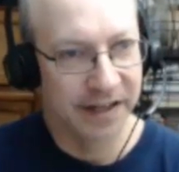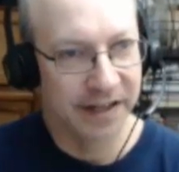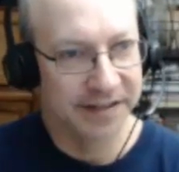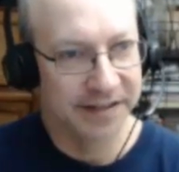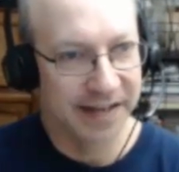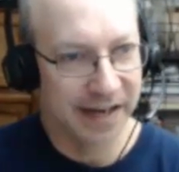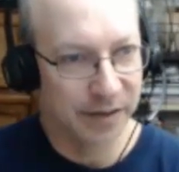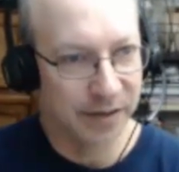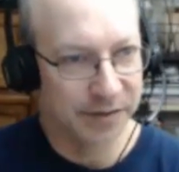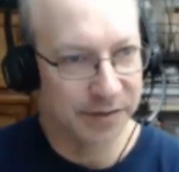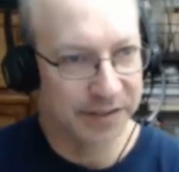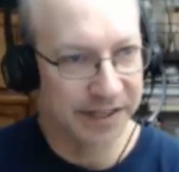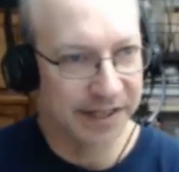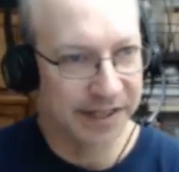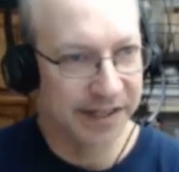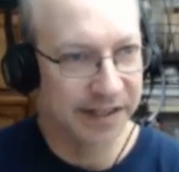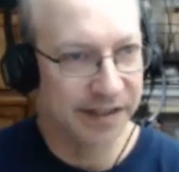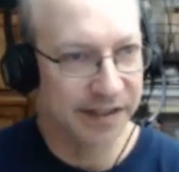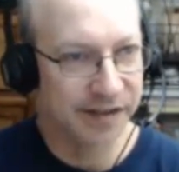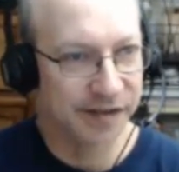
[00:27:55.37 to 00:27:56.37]
and now
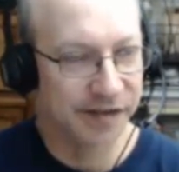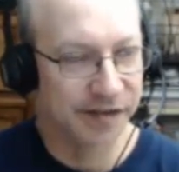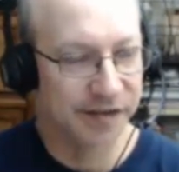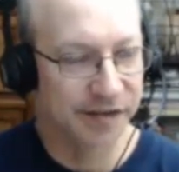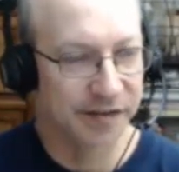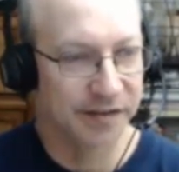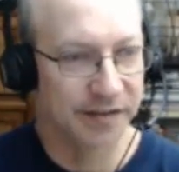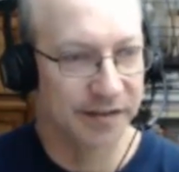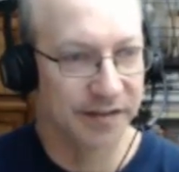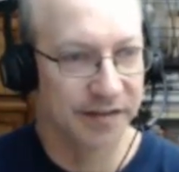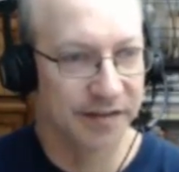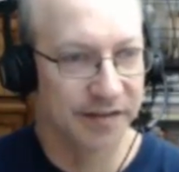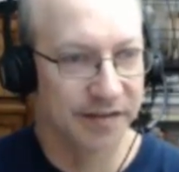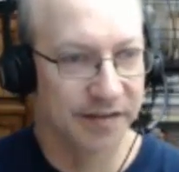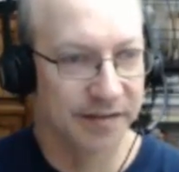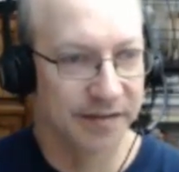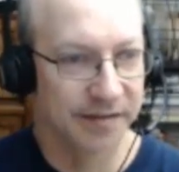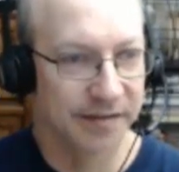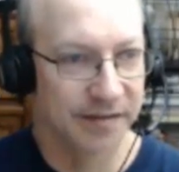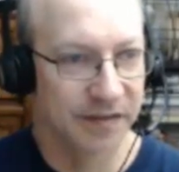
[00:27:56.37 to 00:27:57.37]
takes.
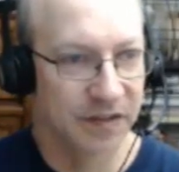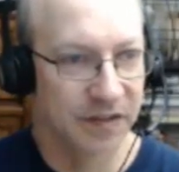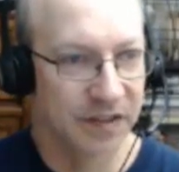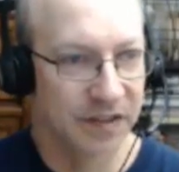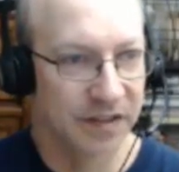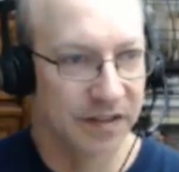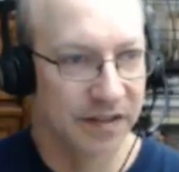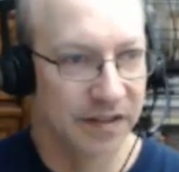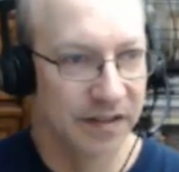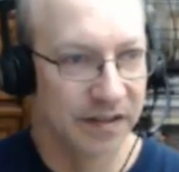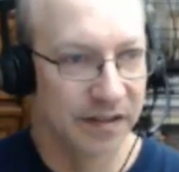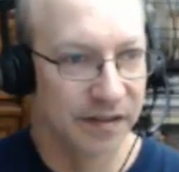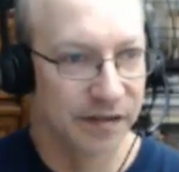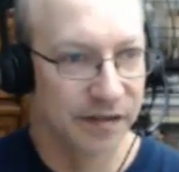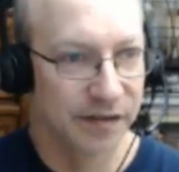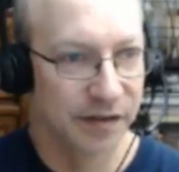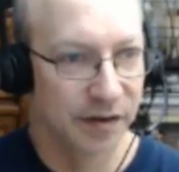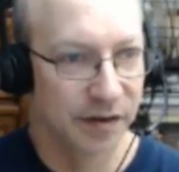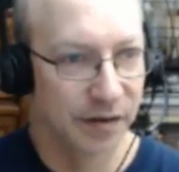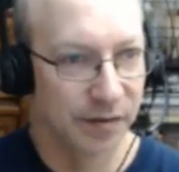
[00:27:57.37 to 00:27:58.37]

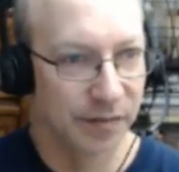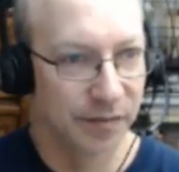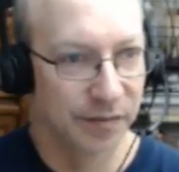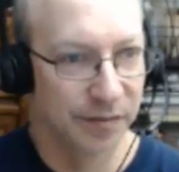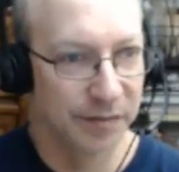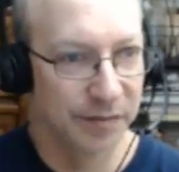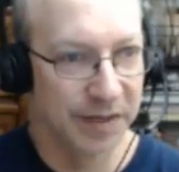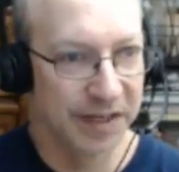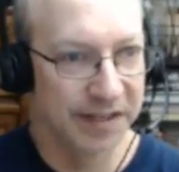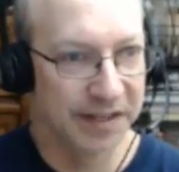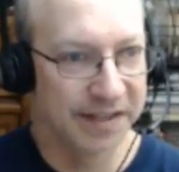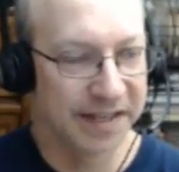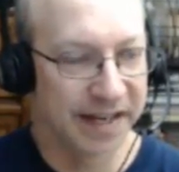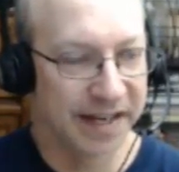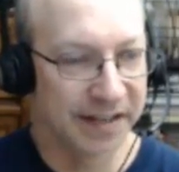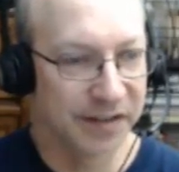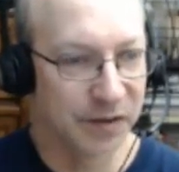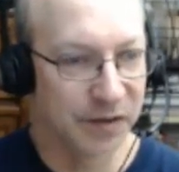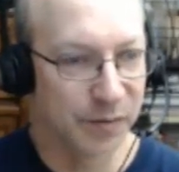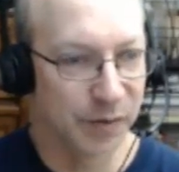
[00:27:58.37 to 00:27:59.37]
So immediate
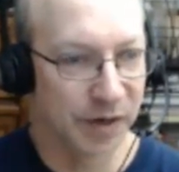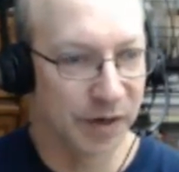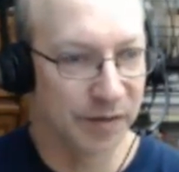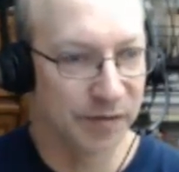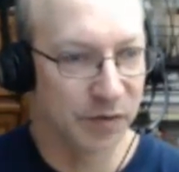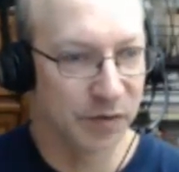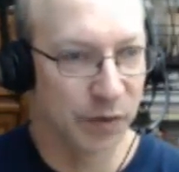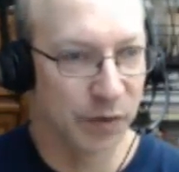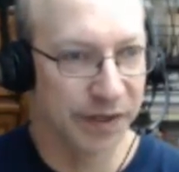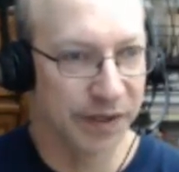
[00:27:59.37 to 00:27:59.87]
tactical problems,